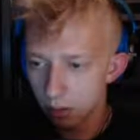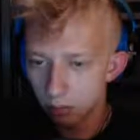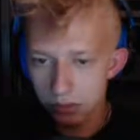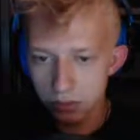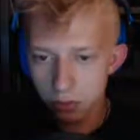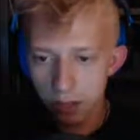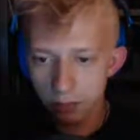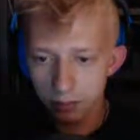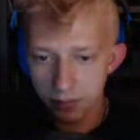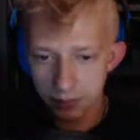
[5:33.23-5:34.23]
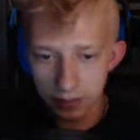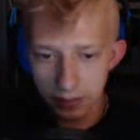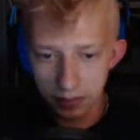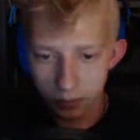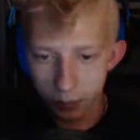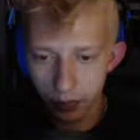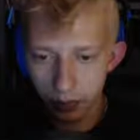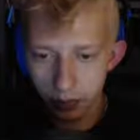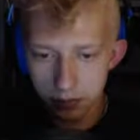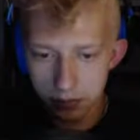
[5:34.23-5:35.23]
Let's try out this lightning spell. I
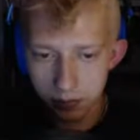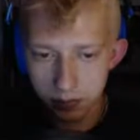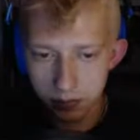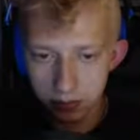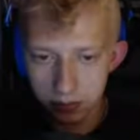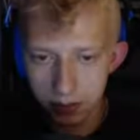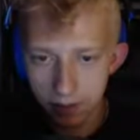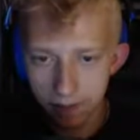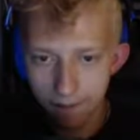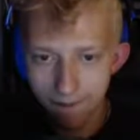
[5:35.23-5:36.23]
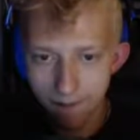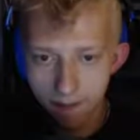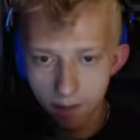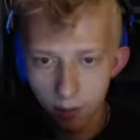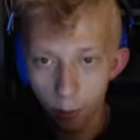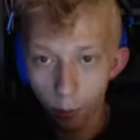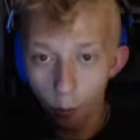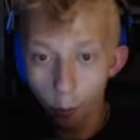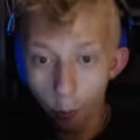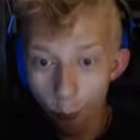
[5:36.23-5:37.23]
want to see what this looks like.
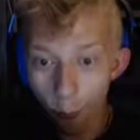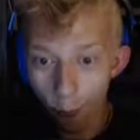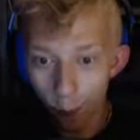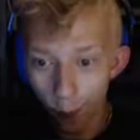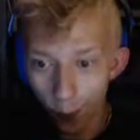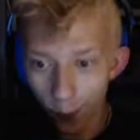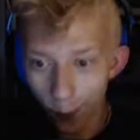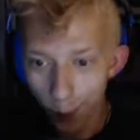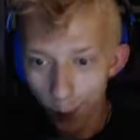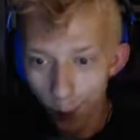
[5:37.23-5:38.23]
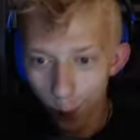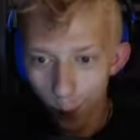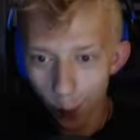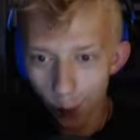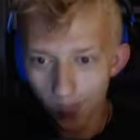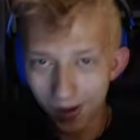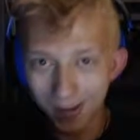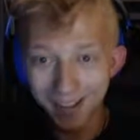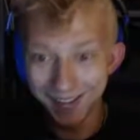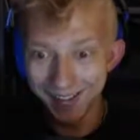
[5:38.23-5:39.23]
Oh! Oh my
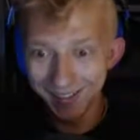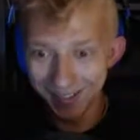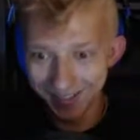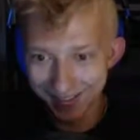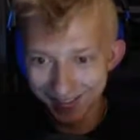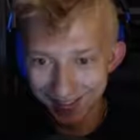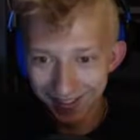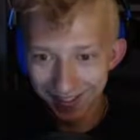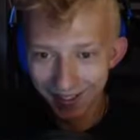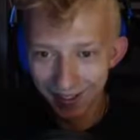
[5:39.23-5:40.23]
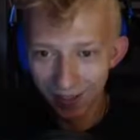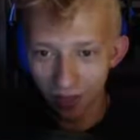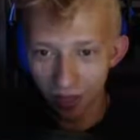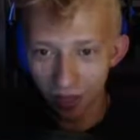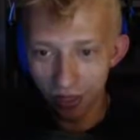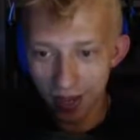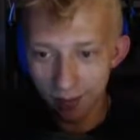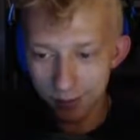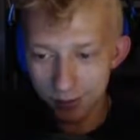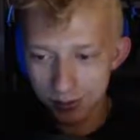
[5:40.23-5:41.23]
goodness! That
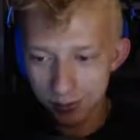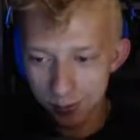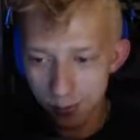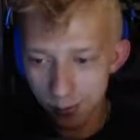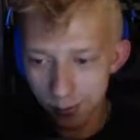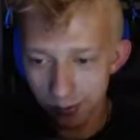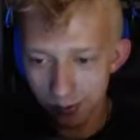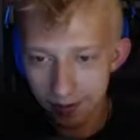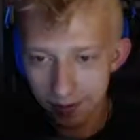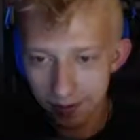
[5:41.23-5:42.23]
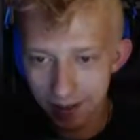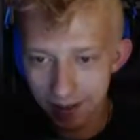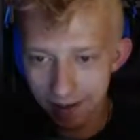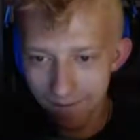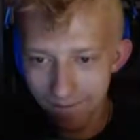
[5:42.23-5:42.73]
was so cool. Can I do that again?